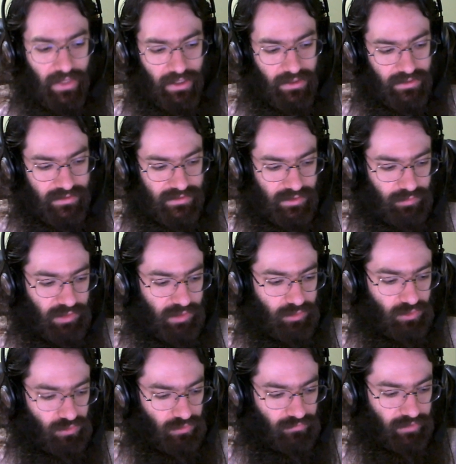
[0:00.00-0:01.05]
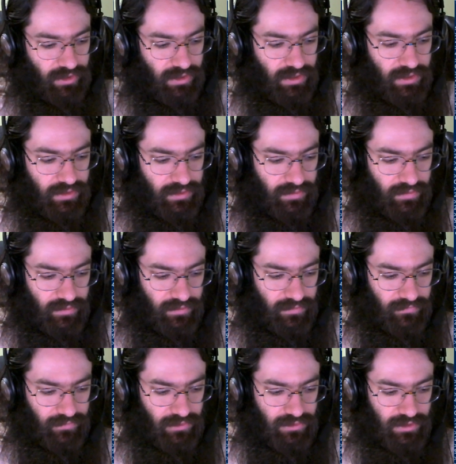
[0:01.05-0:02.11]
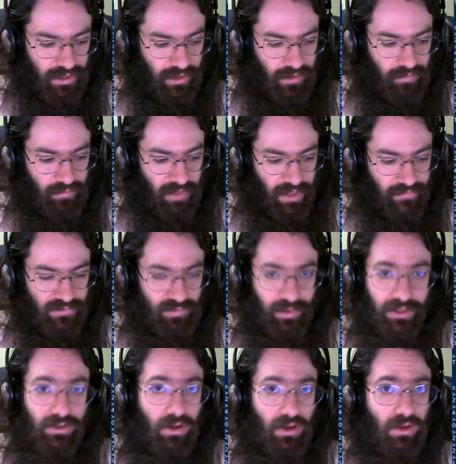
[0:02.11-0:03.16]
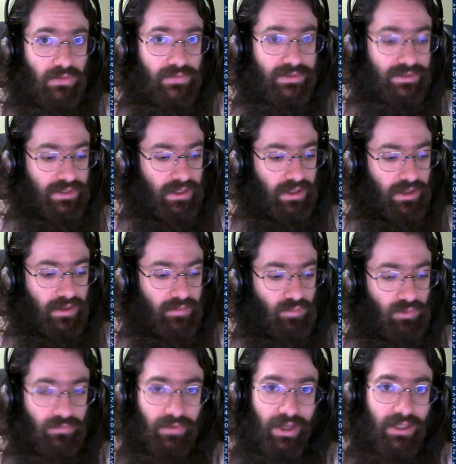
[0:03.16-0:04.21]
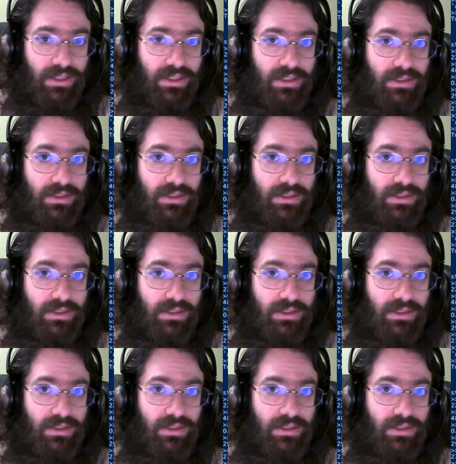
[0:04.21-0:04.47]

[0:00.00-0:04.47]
because the people who invented it the first time have spent all this time refining it